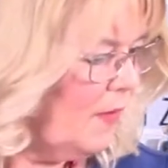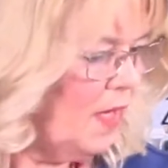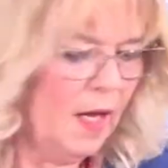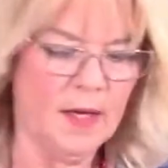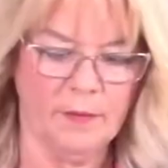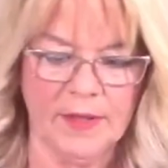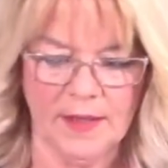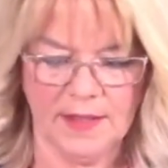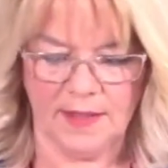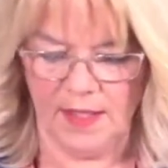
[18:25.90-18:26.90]
I'm
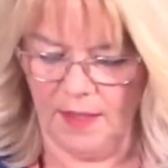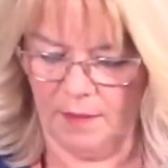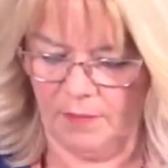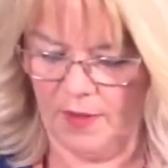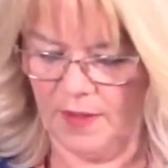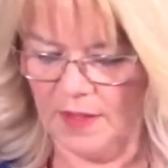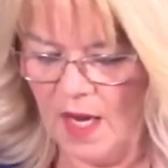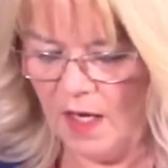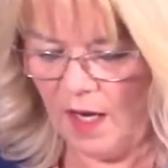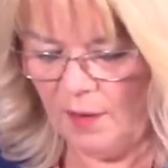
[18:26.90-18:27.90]
loving this gingham with this.
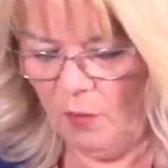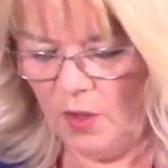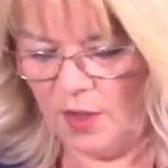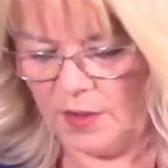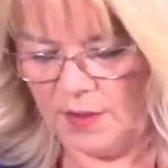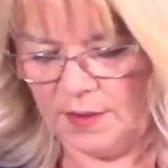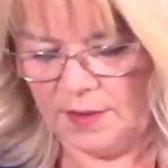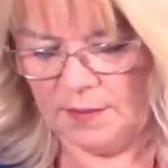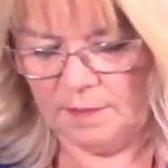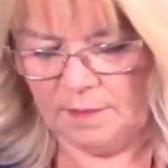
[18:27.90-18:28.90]
Kind of works, doesn't it?